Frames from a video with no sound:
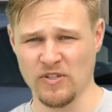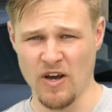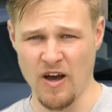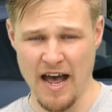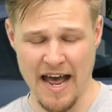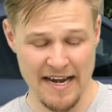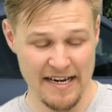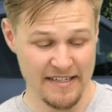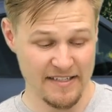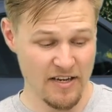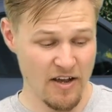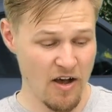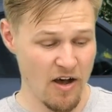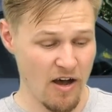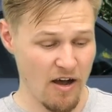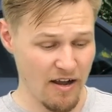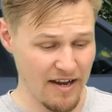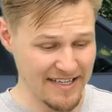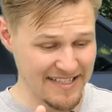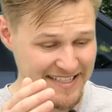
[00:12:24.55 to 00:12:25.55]
car at its
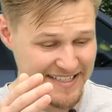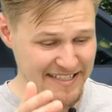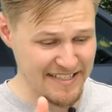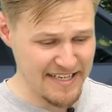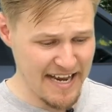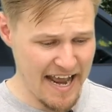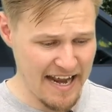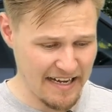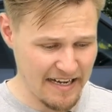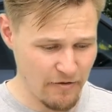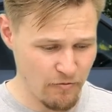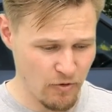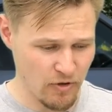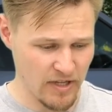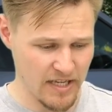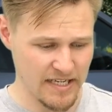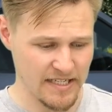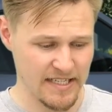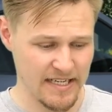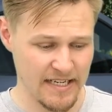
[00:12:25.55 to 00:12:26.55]
heart. It's exactly
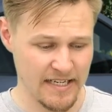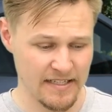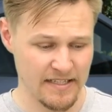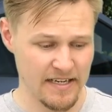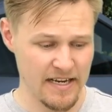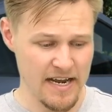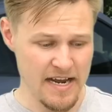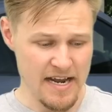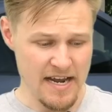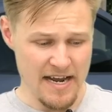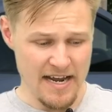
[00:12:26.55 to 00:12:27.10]
what this is.